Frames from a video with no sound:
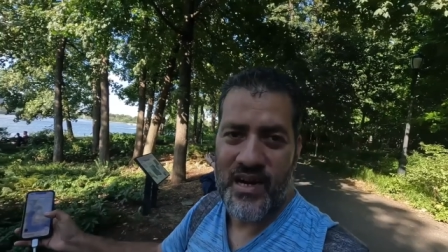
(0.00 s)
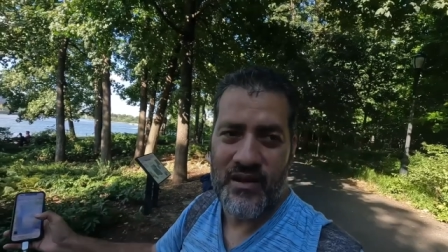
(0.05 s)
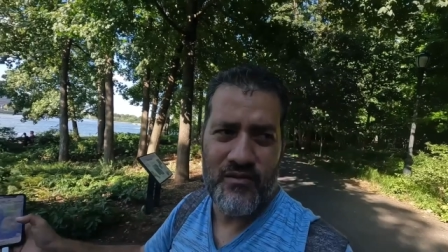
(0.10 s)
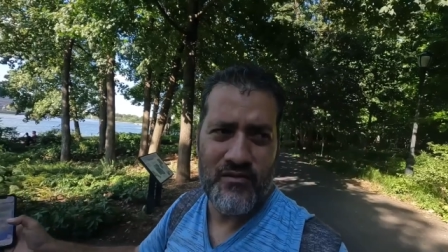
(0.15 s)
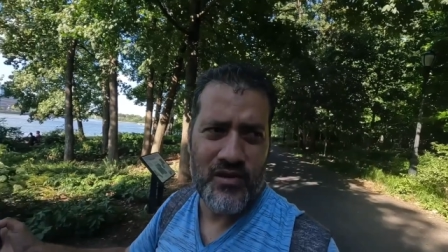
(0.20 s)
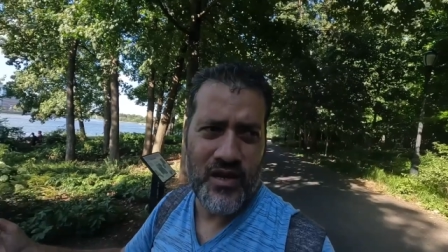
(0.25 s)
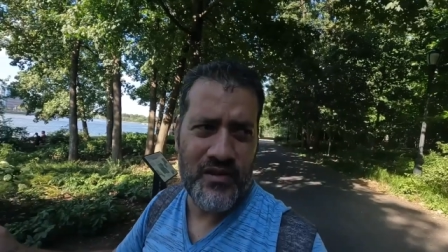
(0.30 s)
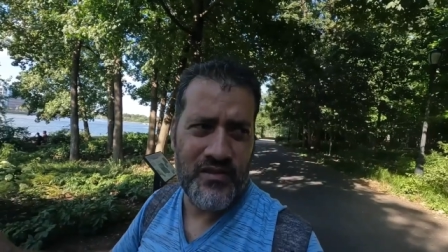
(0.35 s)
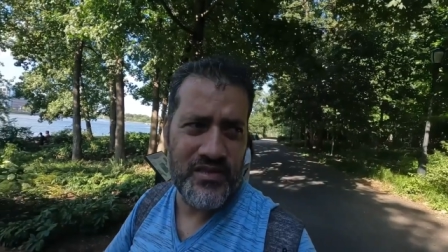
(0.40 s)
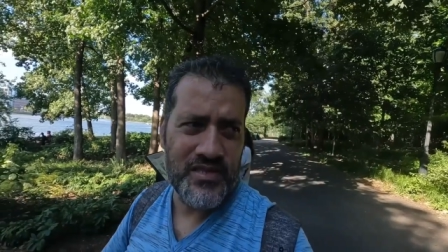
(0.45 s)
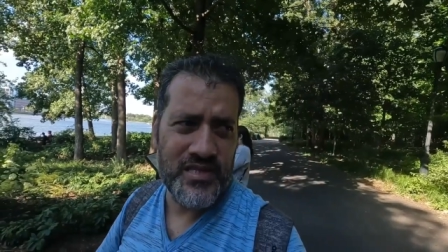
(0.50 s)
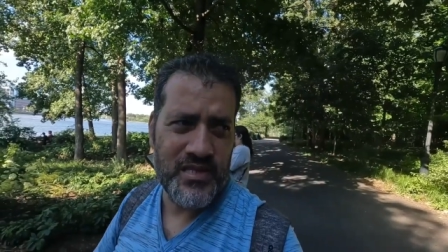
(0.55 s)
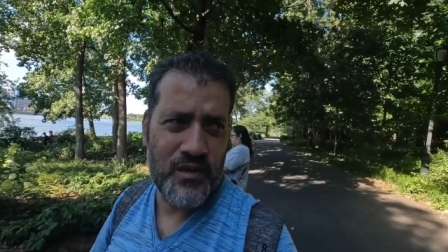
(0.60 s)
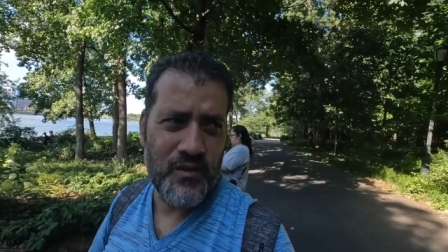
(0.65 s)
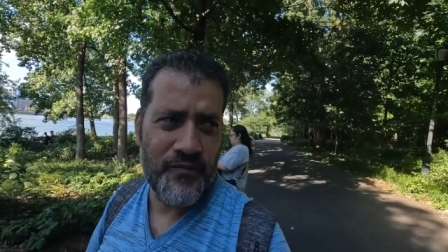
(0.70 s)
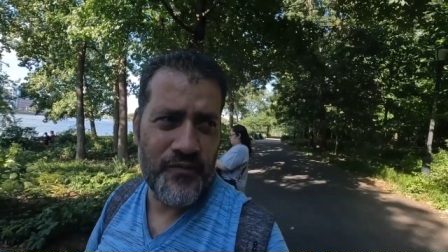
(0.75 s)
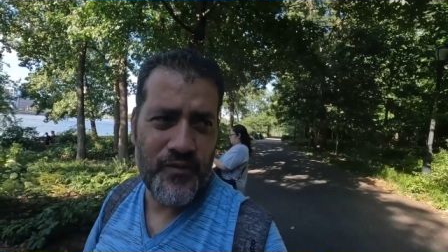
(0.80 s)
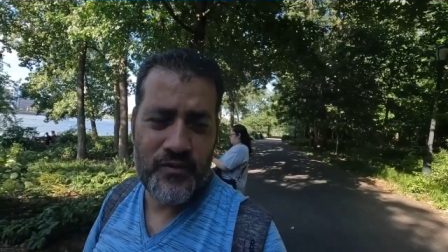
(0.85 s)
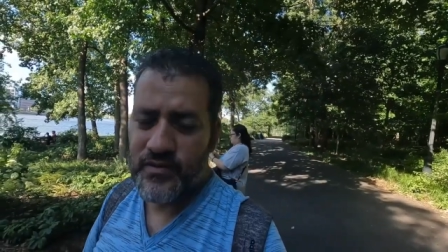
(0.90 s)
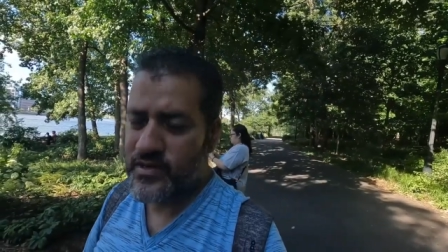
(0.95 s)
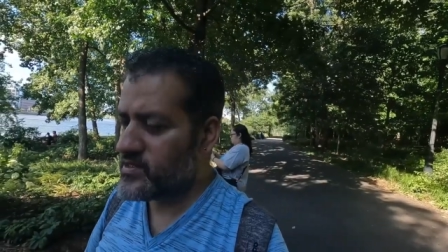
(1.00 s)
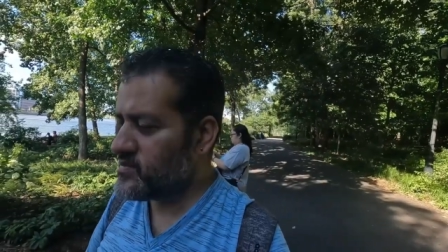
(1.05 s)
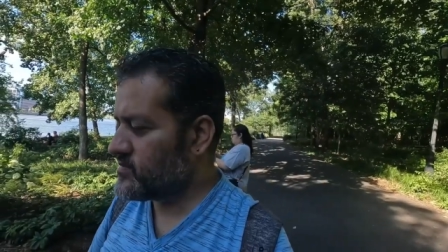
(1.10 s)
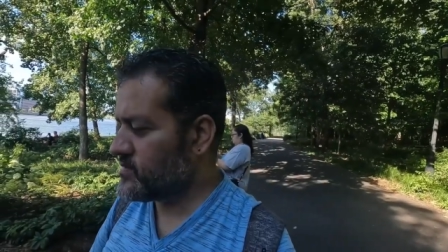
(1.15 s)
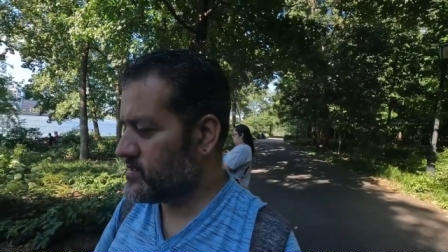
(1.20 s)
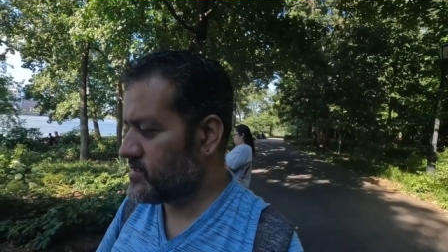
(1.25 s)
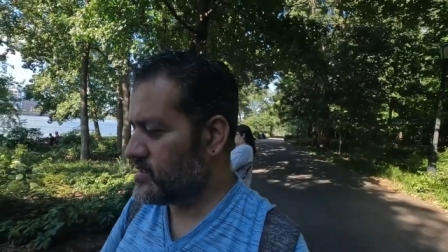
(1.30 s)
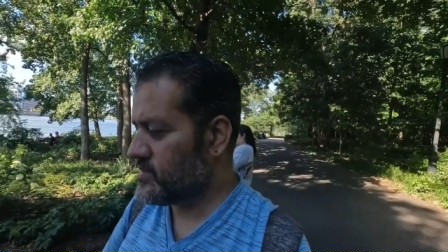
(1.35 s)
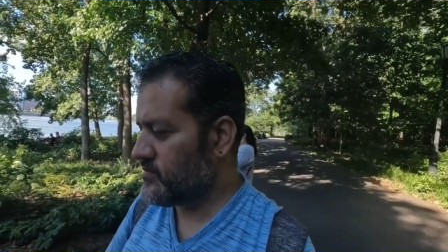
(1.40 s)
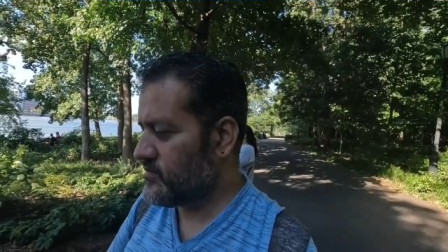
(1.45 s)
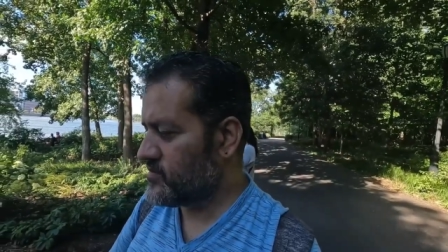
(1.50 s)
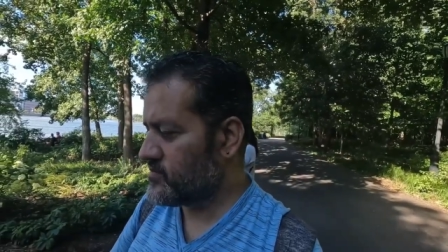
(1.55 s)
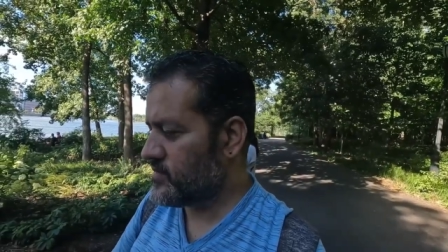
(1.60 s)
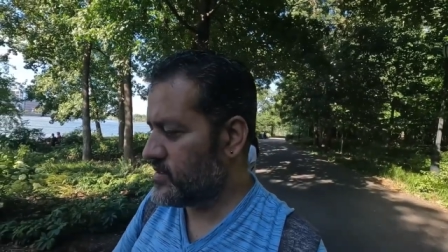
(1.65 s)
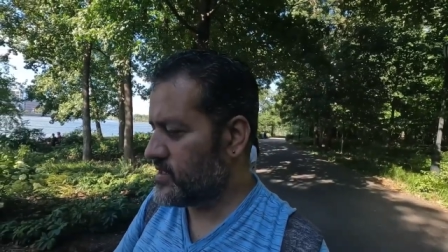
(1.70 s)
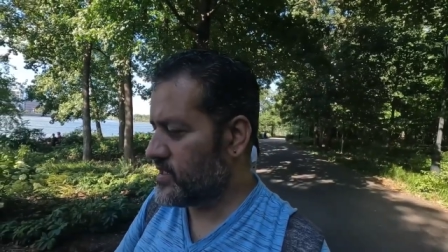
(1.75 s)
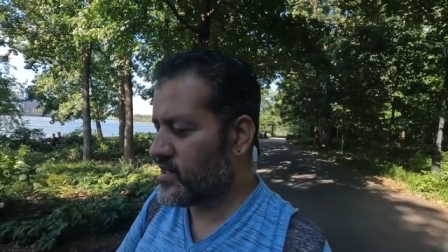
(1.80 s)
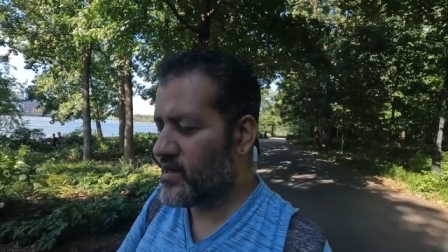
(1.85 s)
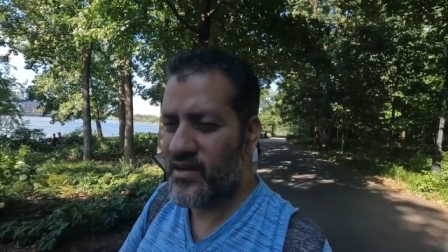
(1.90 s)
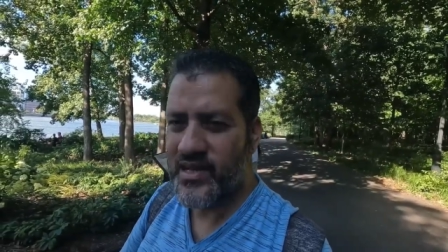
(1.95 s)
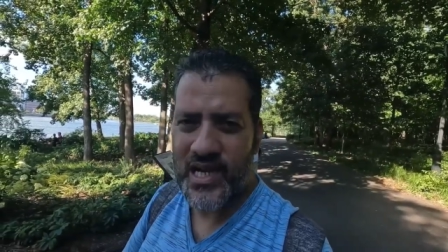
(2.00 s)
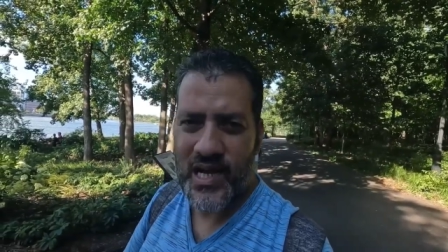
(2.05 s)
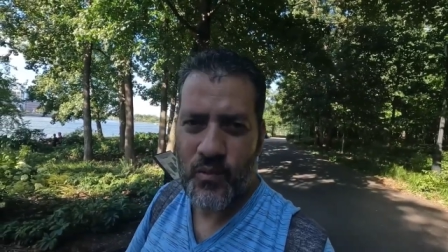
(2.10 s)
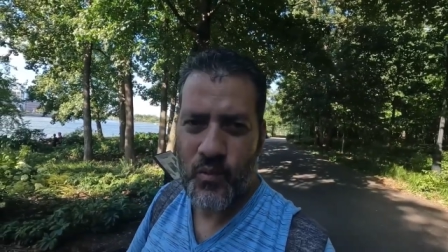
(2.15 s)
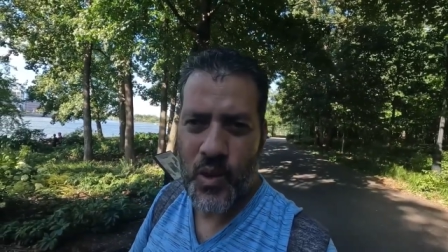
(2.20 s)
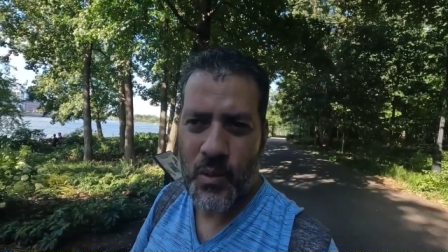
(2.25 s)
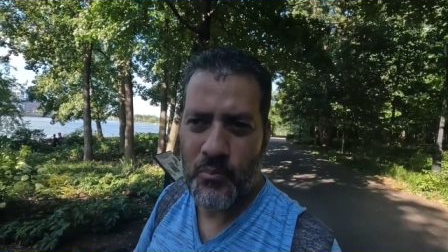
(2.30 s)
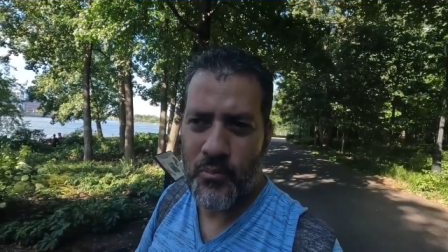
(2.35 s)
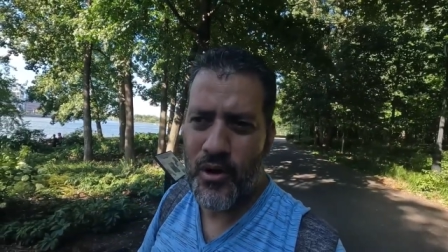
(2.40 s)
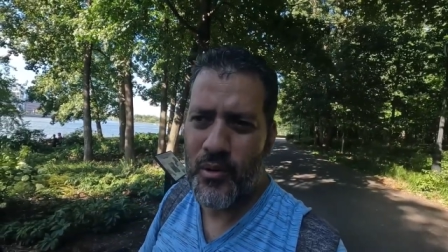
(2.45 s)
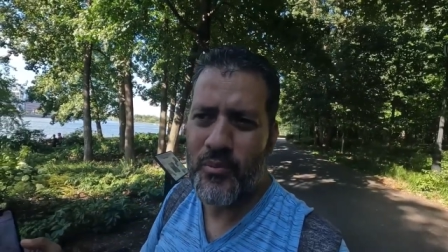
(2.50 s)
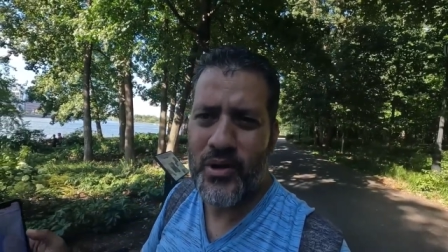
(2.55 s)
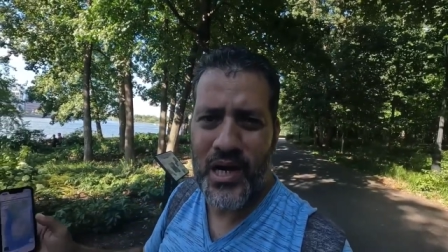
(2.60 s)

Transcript: I don't know how the cell phone is, because right now I only got one bar.